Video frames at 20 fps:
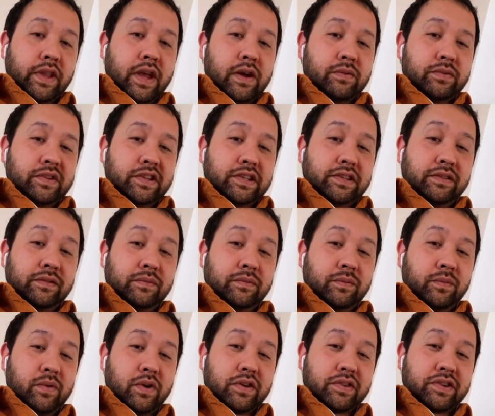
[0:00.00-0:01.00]
Now I'm just
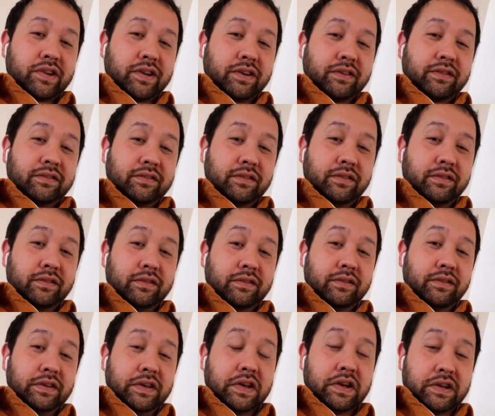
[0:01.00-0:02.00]
watching
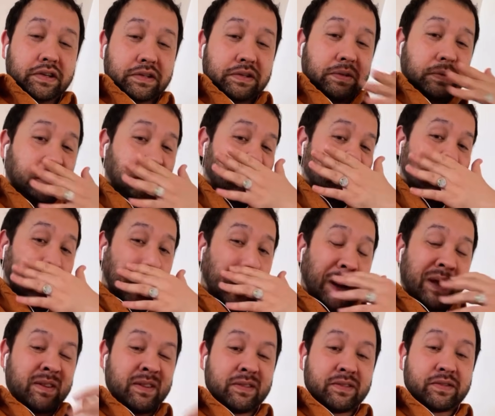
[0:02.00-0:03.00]
you guys talk.
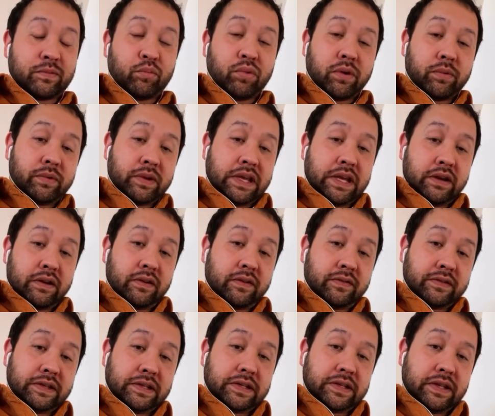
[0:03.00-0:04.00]
I should probably get
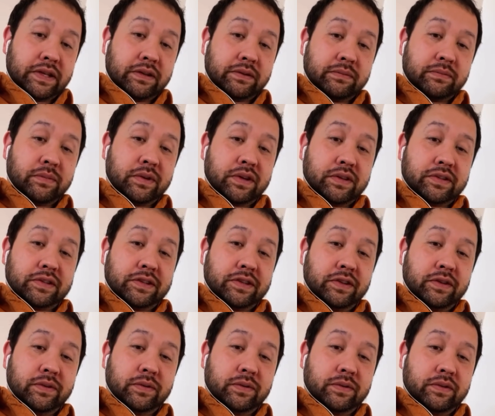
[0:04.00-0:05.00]
off this thing. Well, it's
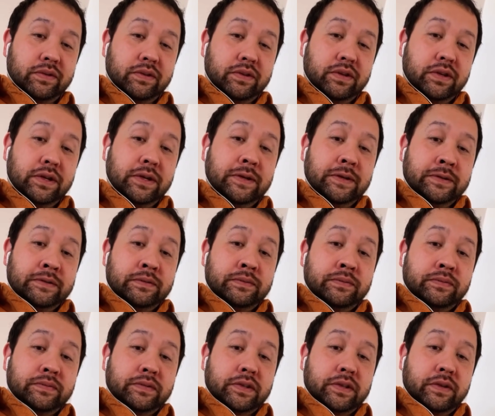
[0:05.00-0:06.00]
too
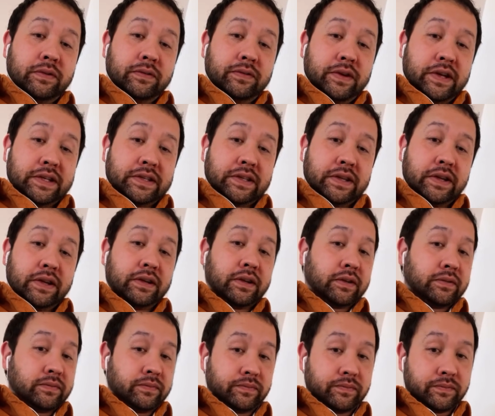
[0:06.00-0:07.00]

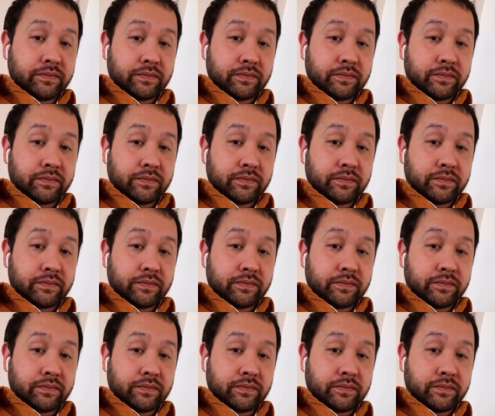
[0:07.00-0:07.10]
fascinating.